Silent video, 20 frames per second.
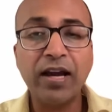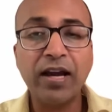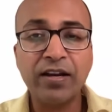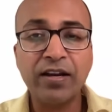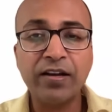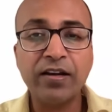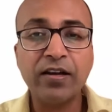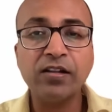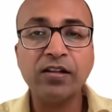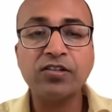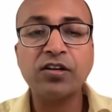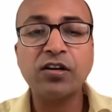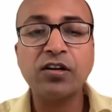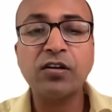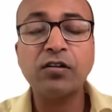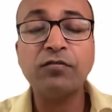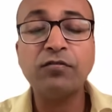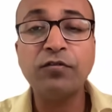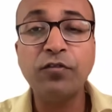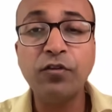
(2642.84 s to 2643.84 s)
agriculture
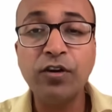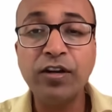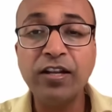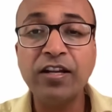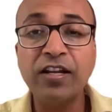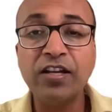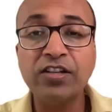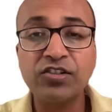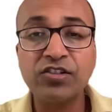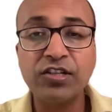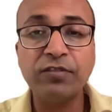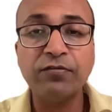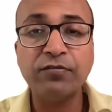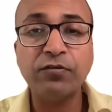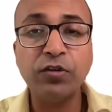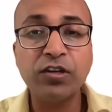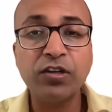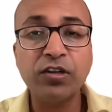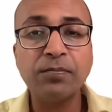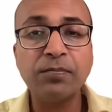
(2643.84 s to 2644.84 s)
or food industry,
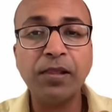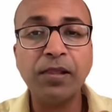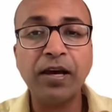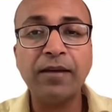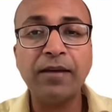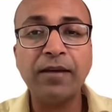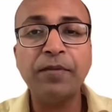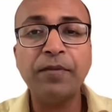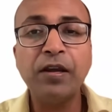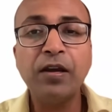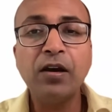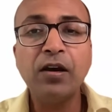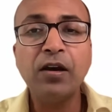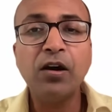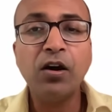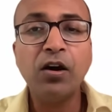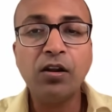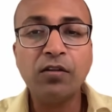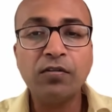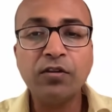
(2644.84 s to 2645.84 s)
food supply.
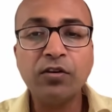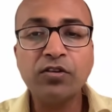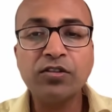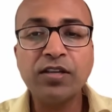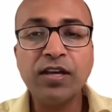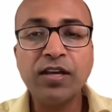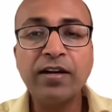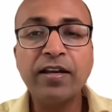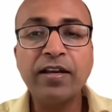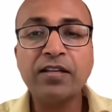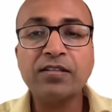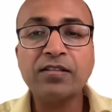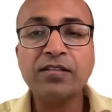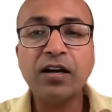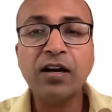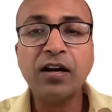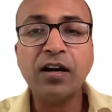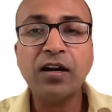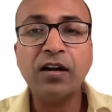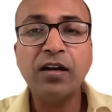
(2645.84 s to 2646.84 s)
All of those areas
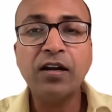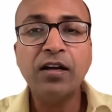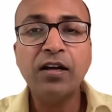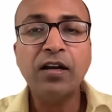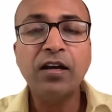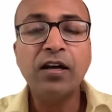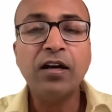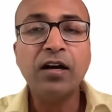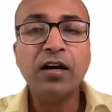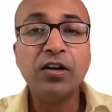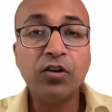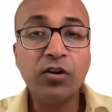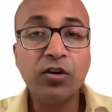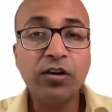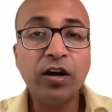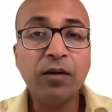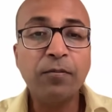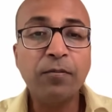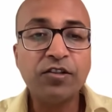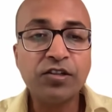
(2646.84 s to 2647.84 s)
are
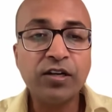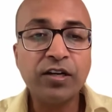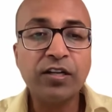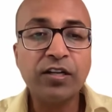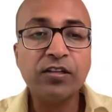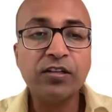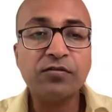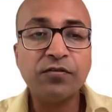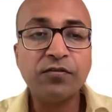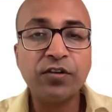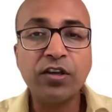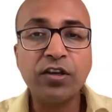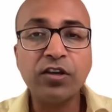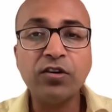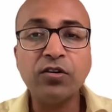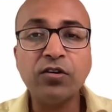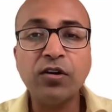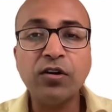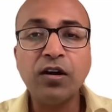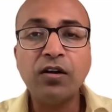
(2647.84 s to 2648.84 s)
good opportunities for
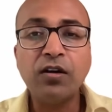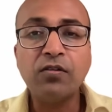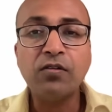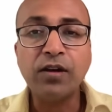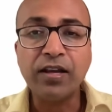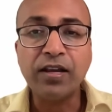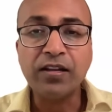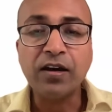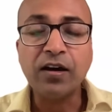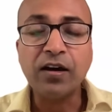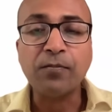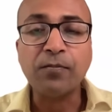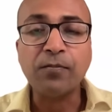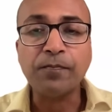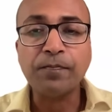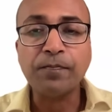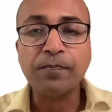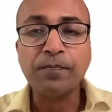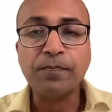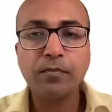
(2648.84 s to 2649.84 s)
you right now.
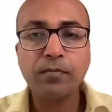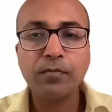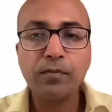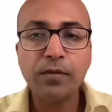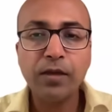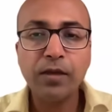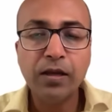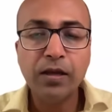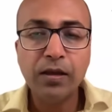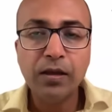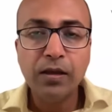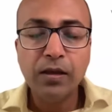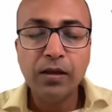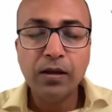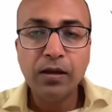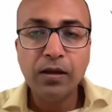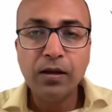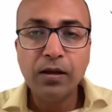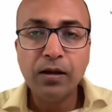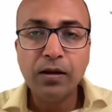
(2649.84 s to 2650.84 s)

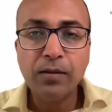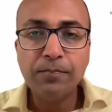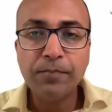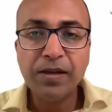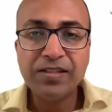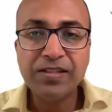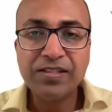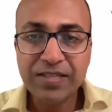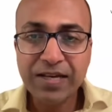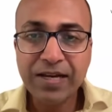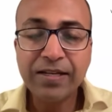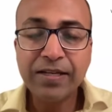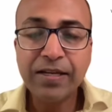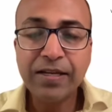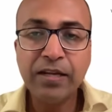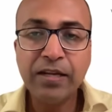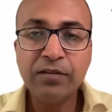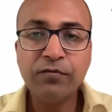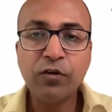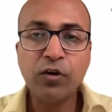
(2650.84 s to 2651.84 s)
And Sun
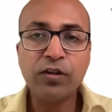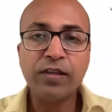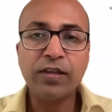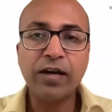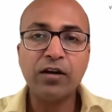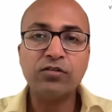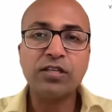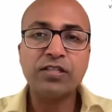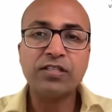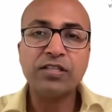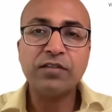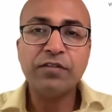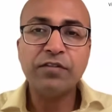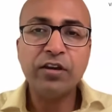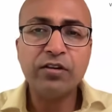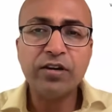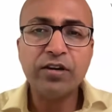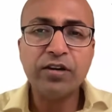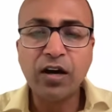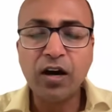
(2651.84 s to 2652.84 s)
in fourth house is
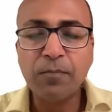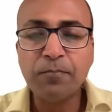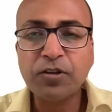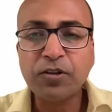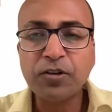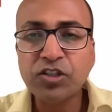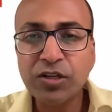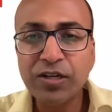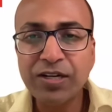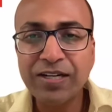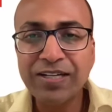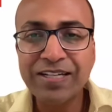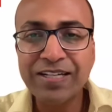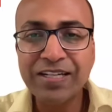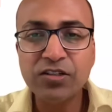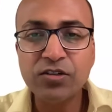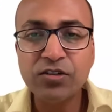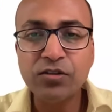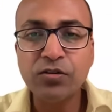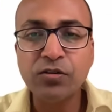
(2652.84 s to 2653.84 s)
giving you an opportunity
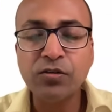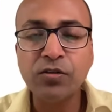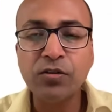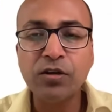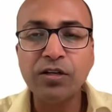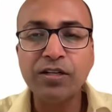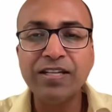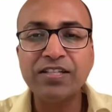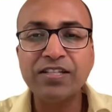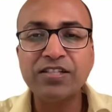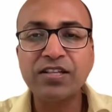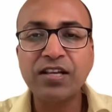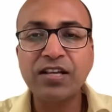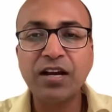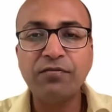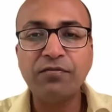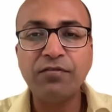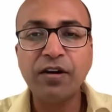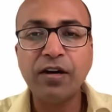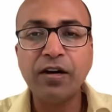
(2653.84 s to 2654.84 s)
to
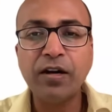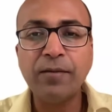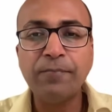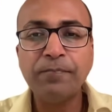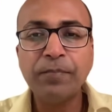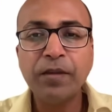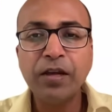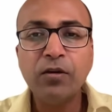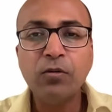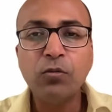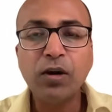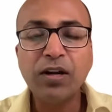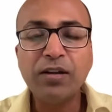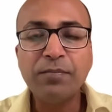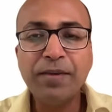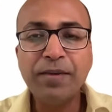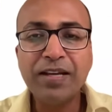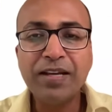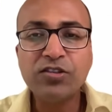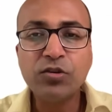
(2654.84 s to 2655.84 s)
discover
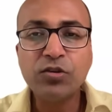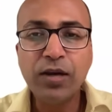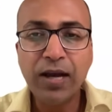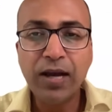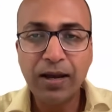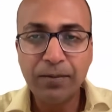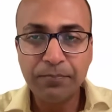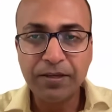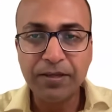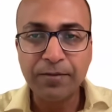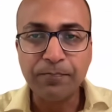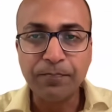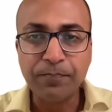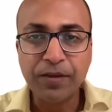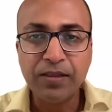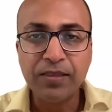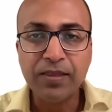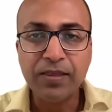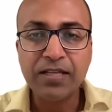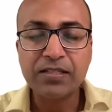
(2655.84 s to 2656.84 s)
what makes you happy.
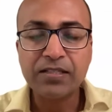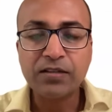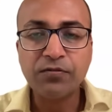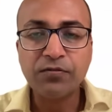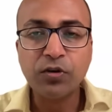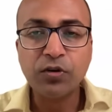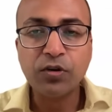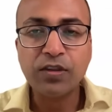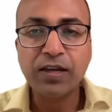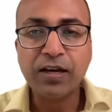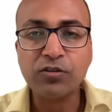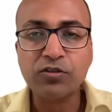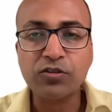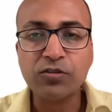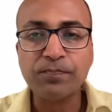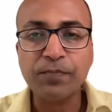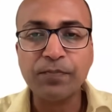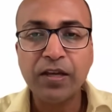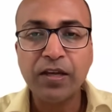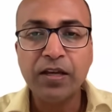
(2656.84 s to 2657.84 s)
That's the fourth
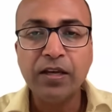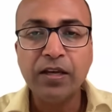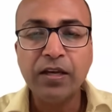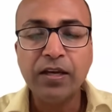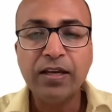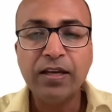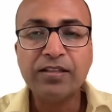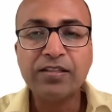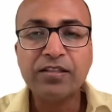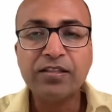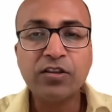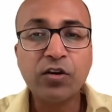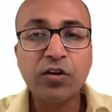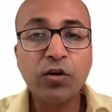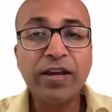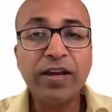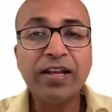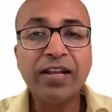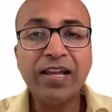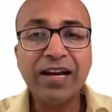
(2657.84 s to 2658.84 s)
house. It's
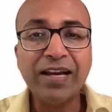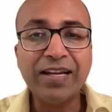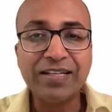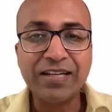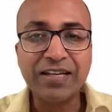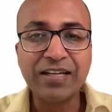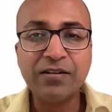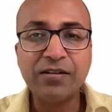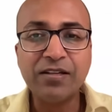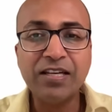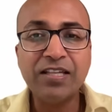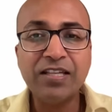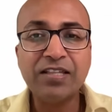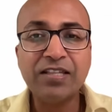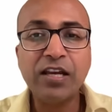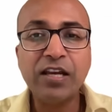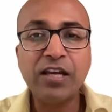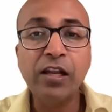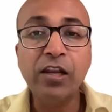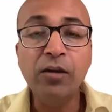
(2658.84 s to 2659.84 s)
throwing light.
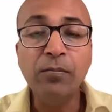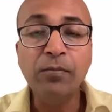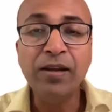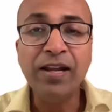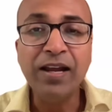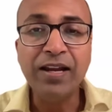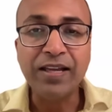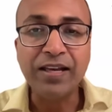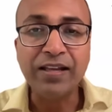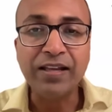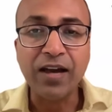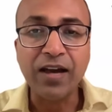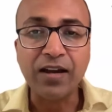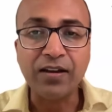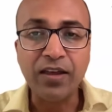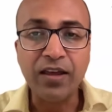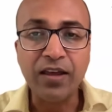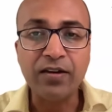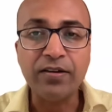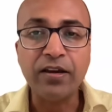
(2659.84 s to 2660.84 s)
It's illuminating
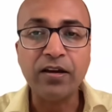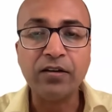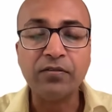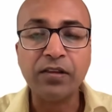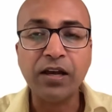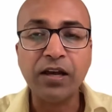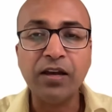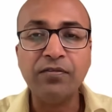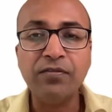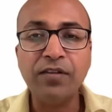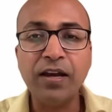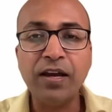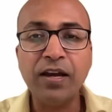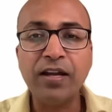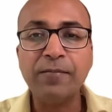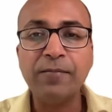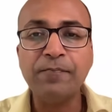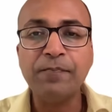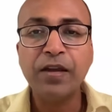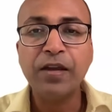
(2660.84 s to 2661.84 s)
that area of life.
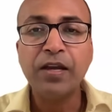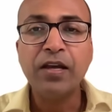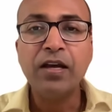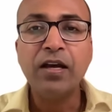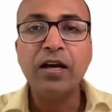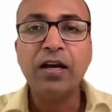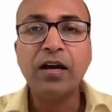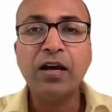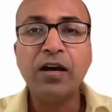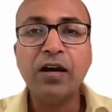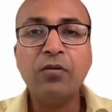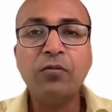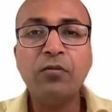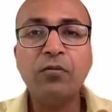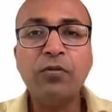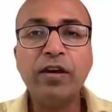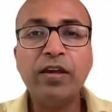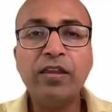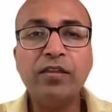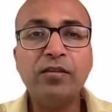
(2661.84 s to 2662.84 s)
And
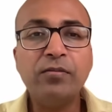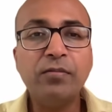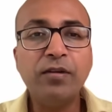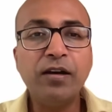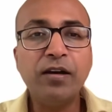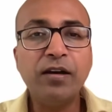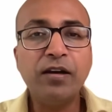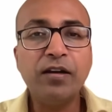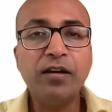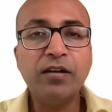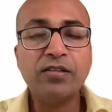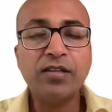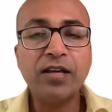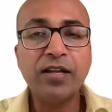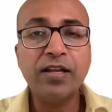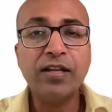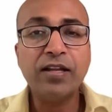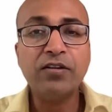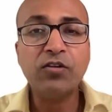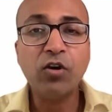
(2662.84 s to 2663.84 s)
with
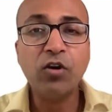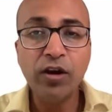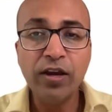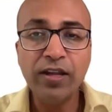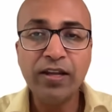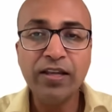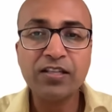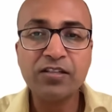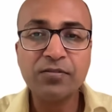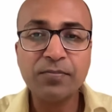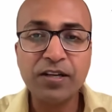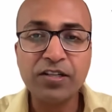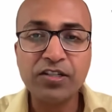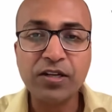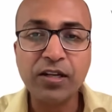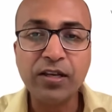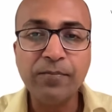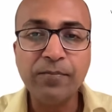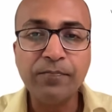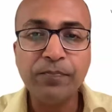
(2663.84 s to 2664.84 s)
Sun in Rohini
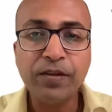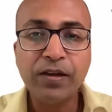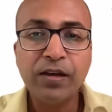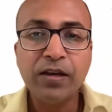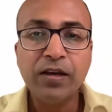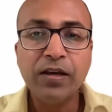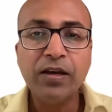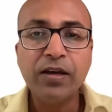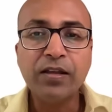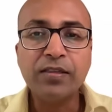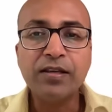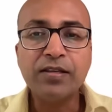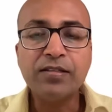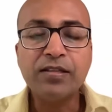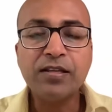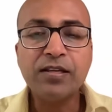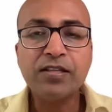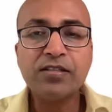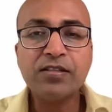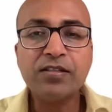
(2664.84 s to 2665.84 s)
especially,
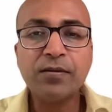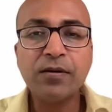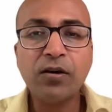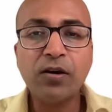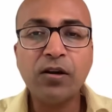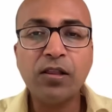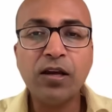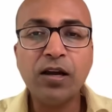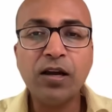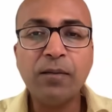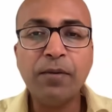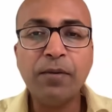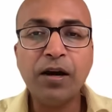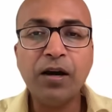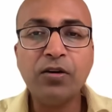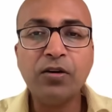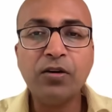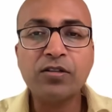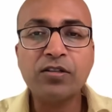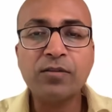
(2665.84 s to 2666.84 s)
this is all
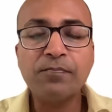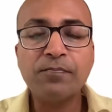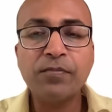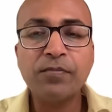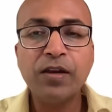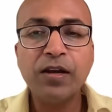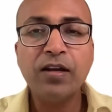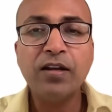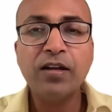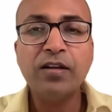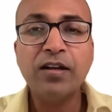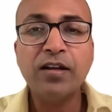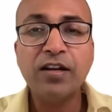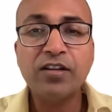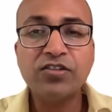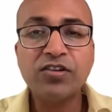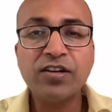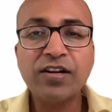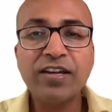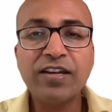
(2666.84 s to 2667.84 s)
about
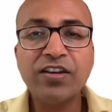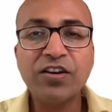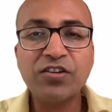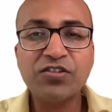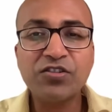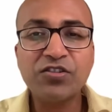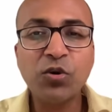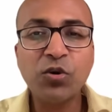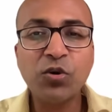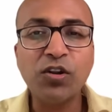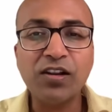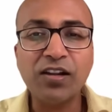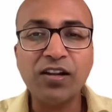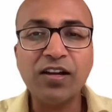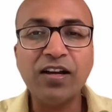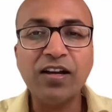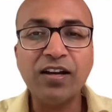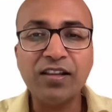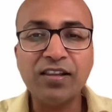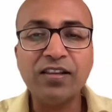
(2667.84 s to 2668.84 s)
nurturing your soul.
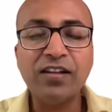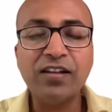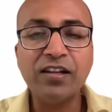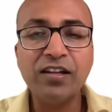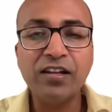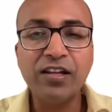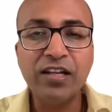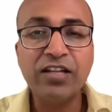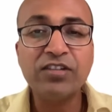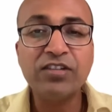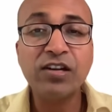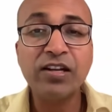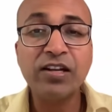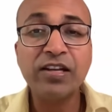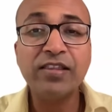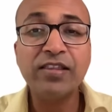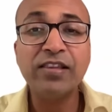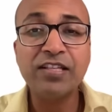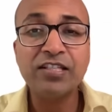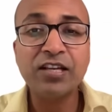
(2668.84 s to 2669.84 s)

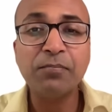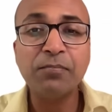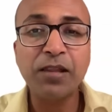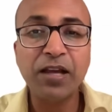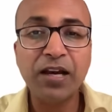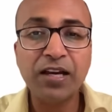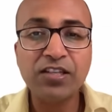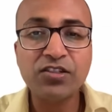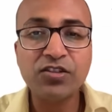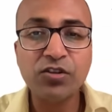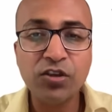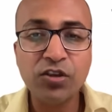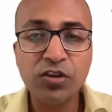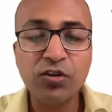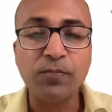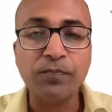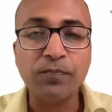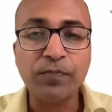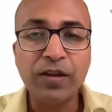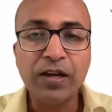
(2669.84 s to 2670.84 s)
Literally, this applies to
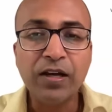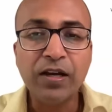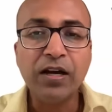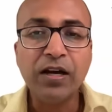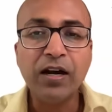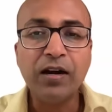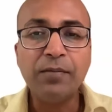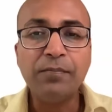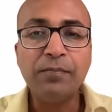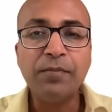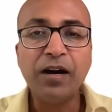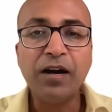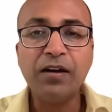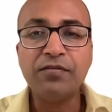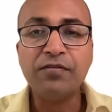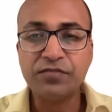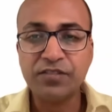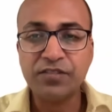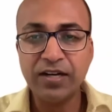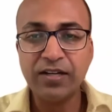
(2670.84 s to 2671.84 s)
you.
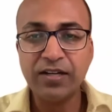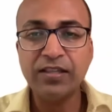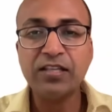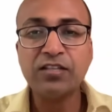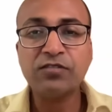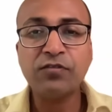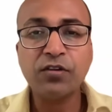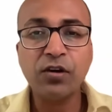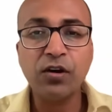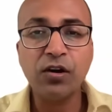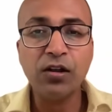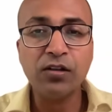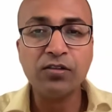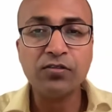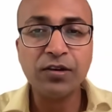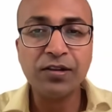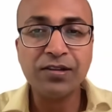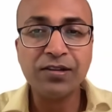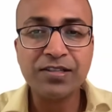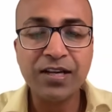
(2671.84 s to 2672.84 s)
I've said this for all
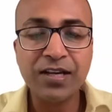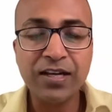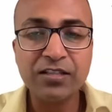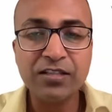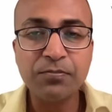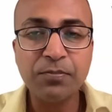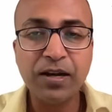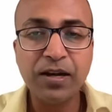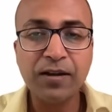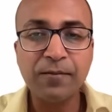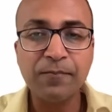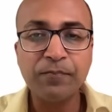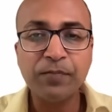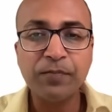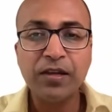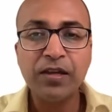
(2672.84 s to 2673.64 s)
12 signs, but